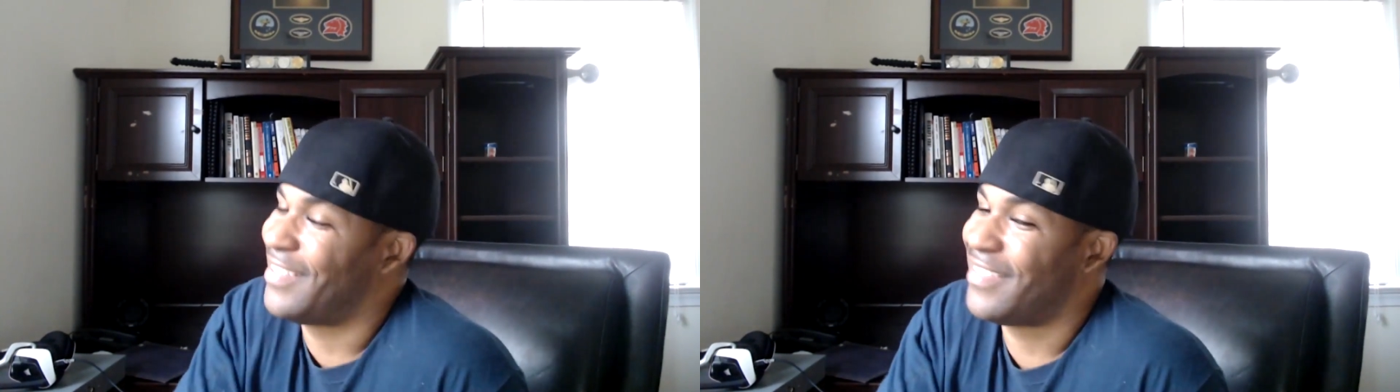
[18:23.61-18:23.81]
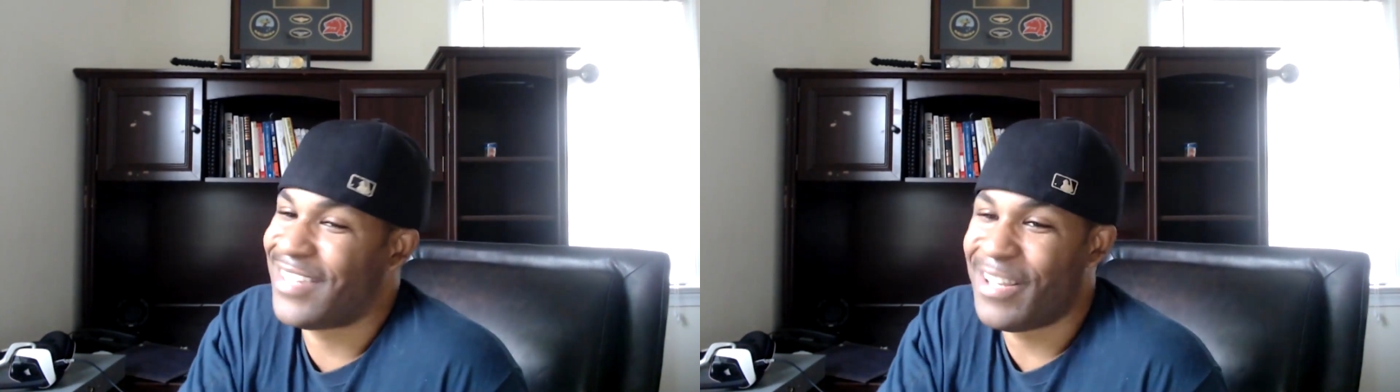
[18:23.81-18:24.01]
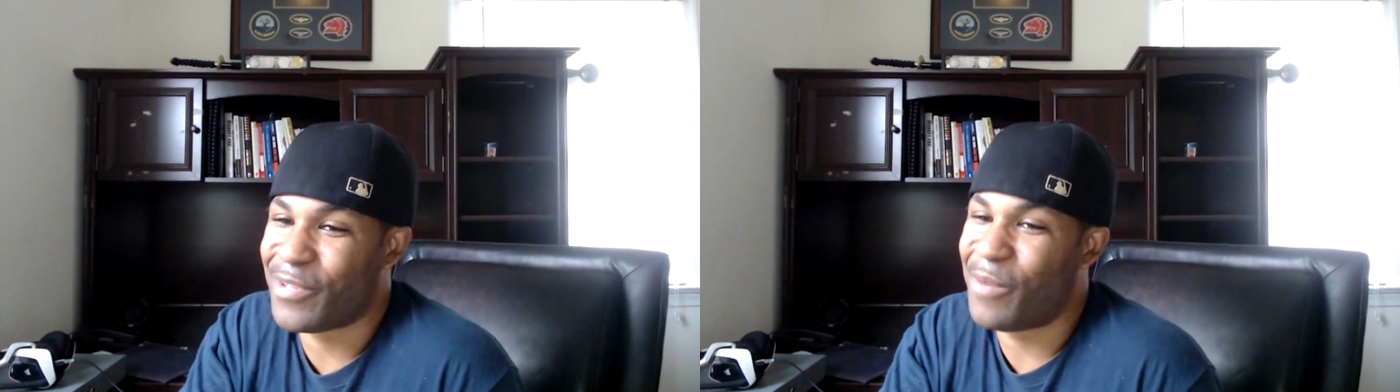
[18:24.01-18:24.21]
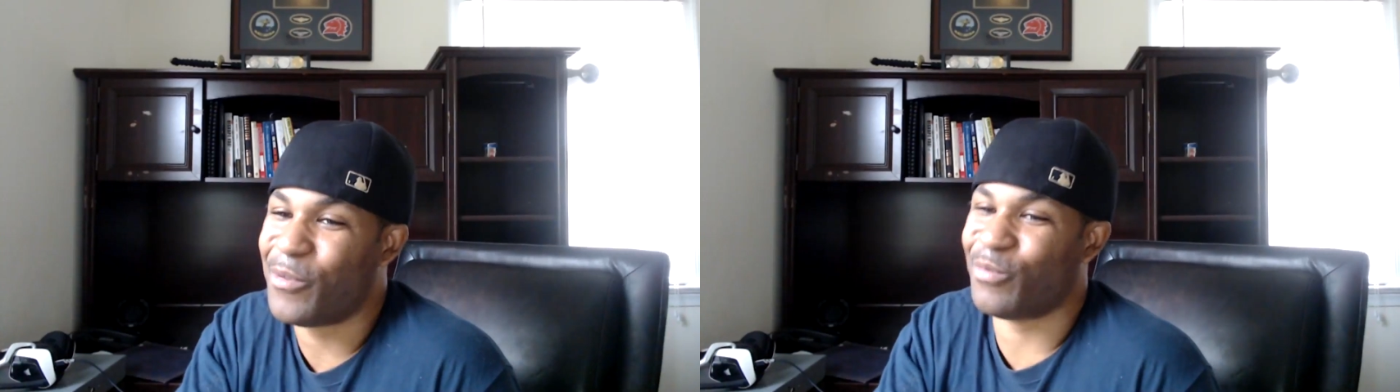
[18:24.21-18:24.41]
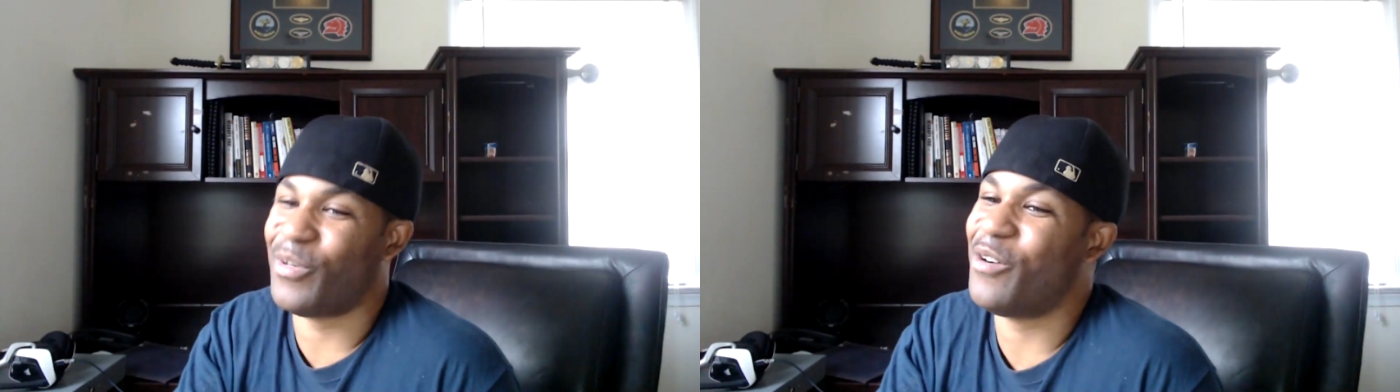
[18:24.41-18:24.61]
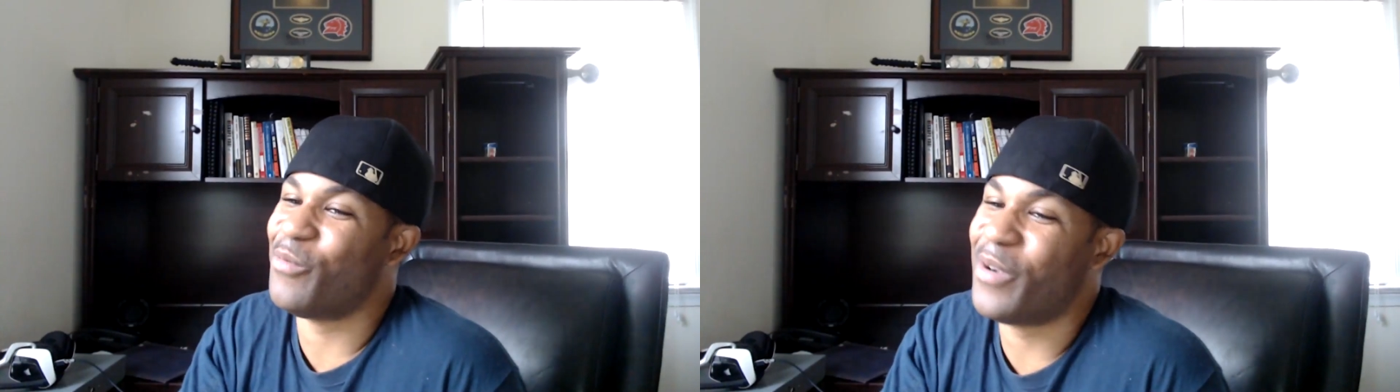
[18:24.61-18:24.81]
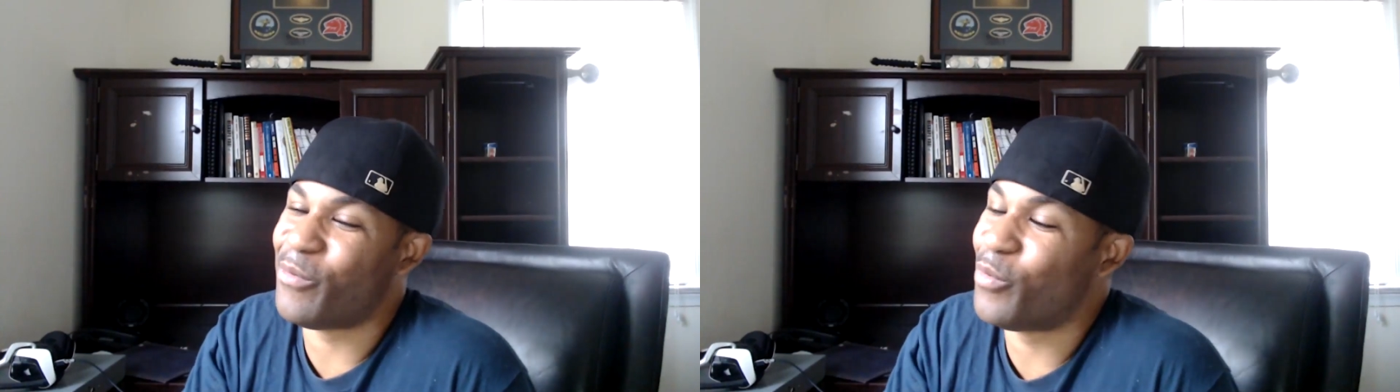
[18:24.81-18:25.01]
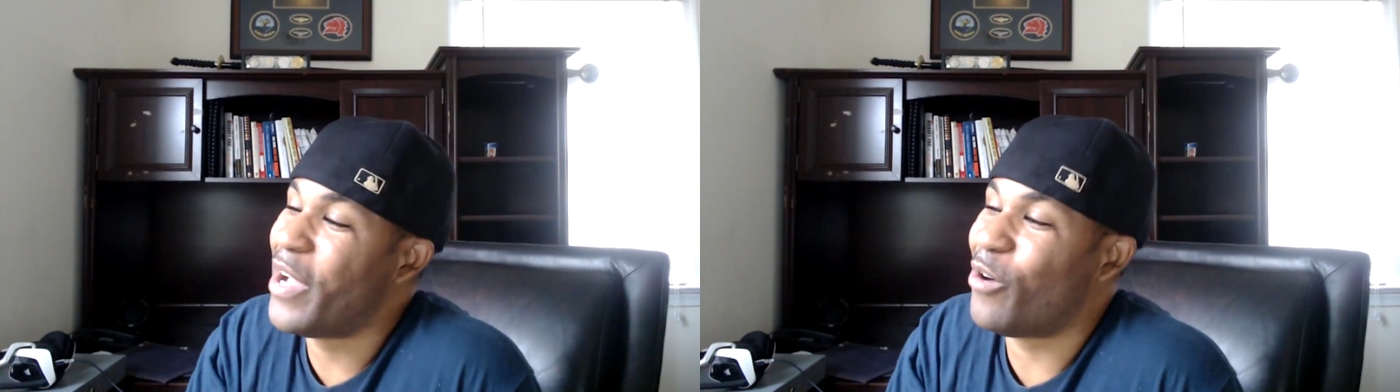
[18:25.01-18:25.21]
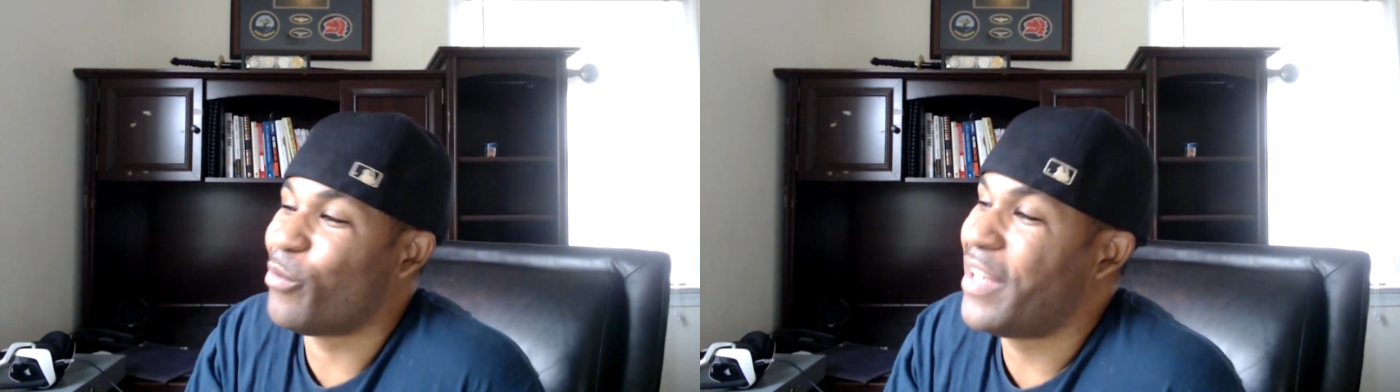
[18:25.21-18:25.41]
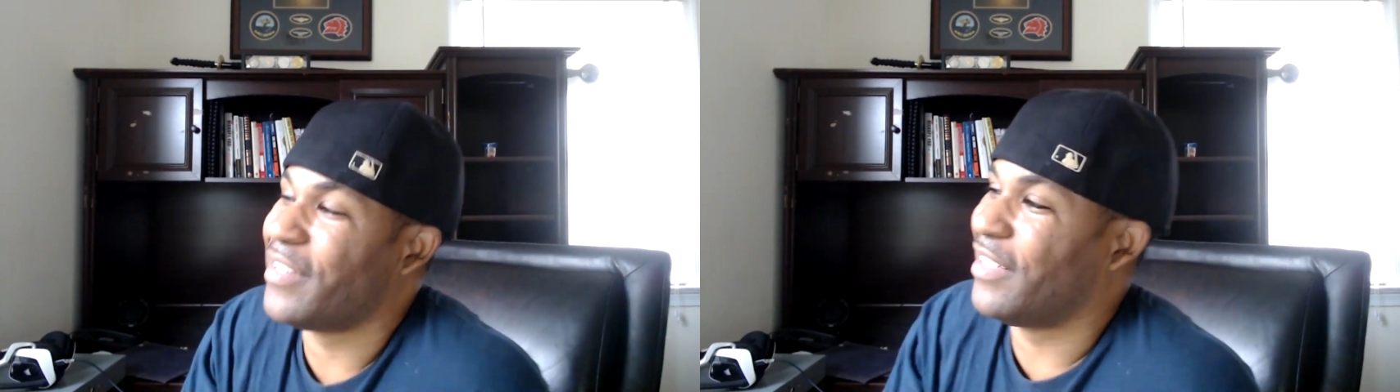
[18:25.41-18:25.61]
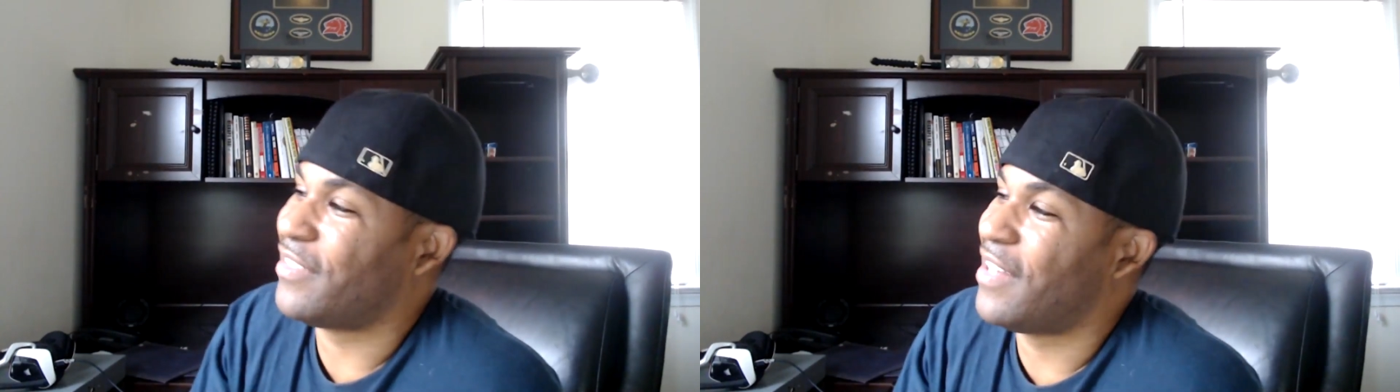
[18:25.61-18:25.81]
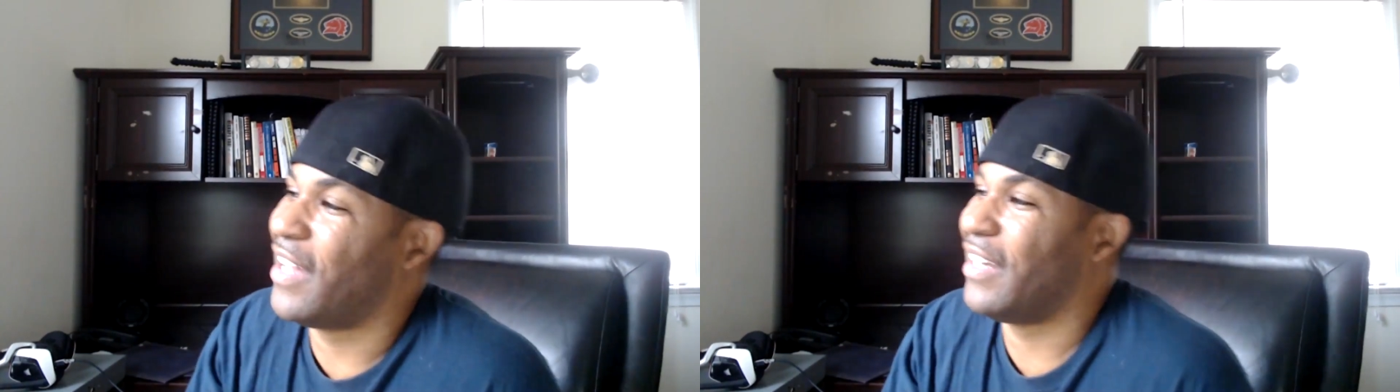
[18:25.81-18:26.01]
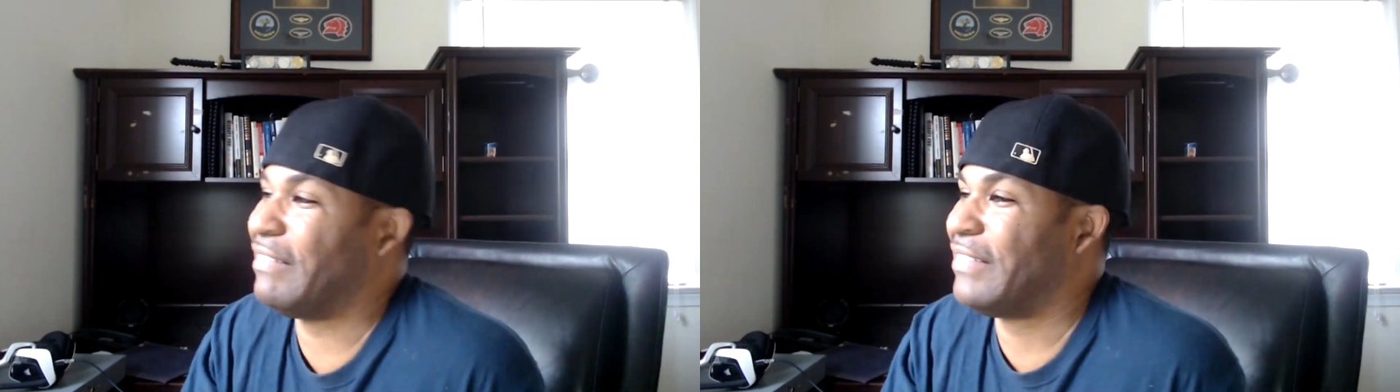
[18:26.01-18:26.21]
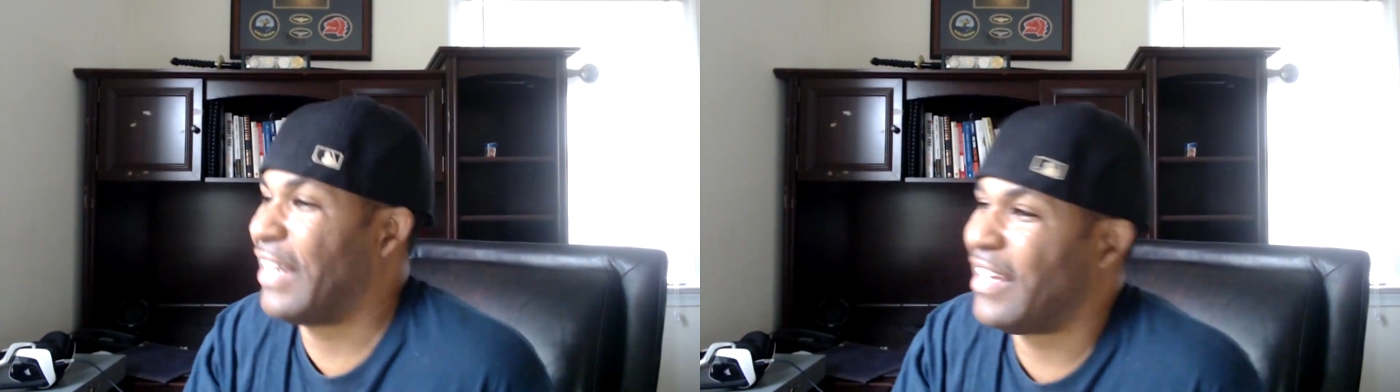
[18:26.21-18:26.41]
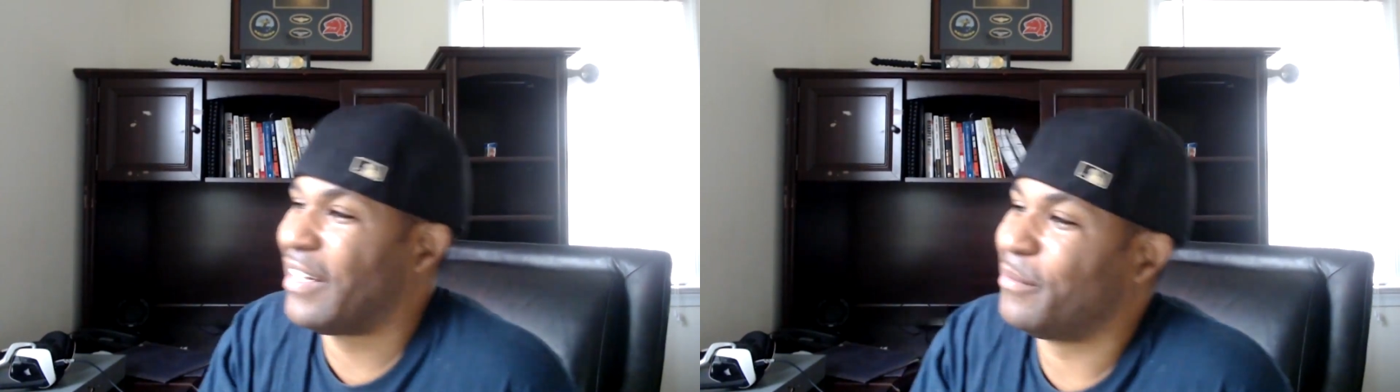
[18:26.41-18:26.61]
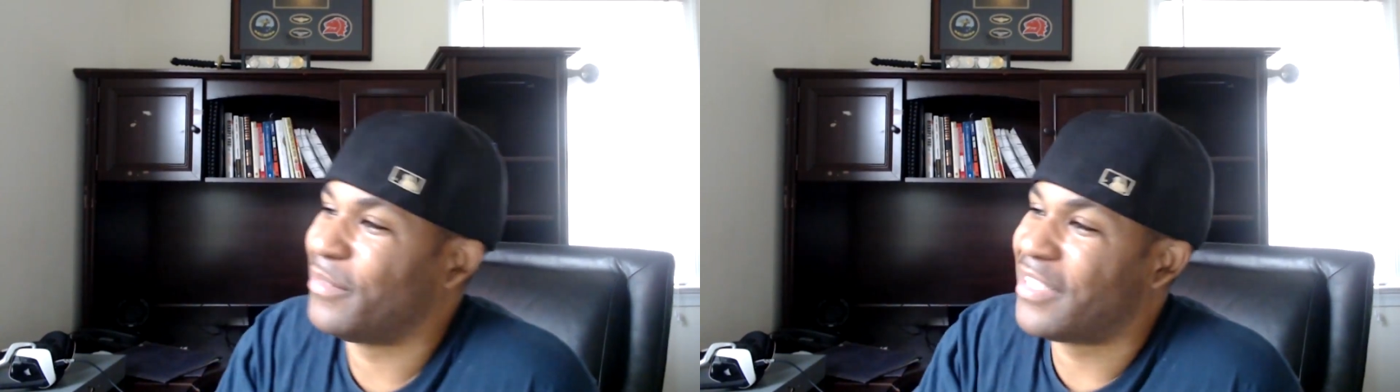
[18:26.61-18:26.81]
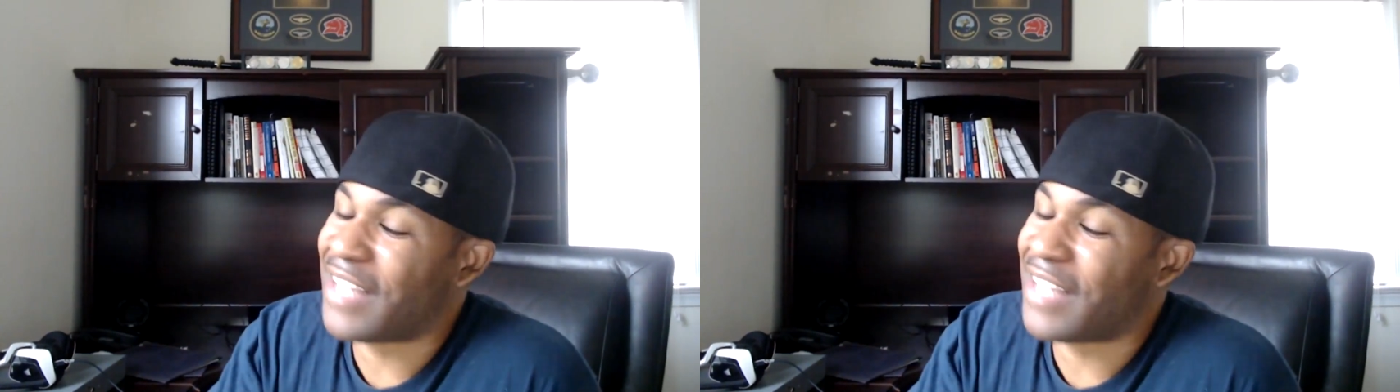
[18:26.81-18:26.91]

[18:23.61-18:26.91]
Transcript: seems almost real well written. It's like, damn.